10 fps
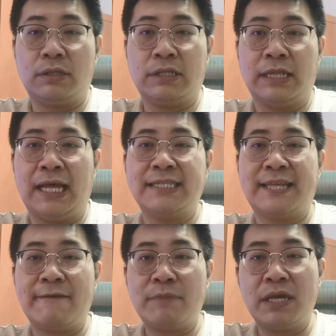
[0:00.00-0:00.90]
the last
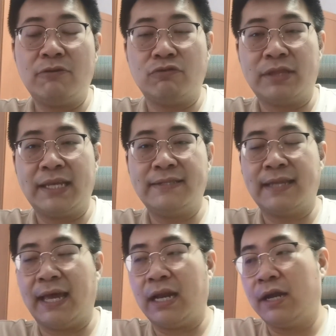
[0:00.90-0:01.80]
time me who thinks
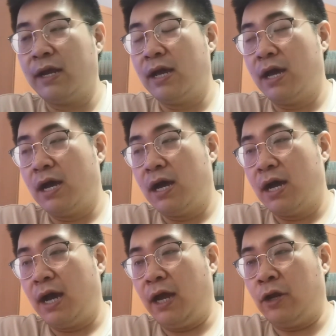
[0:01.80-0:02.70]
that,
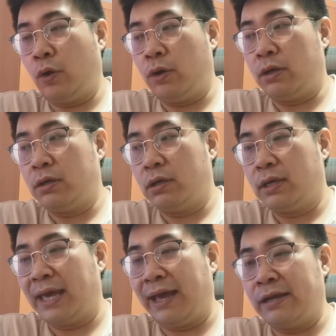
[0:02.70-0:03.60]
you know,
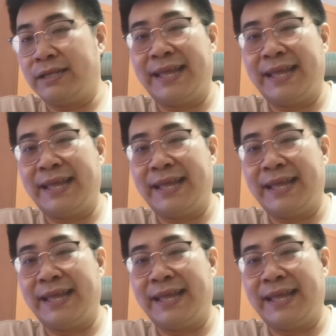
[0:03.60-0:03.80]
can a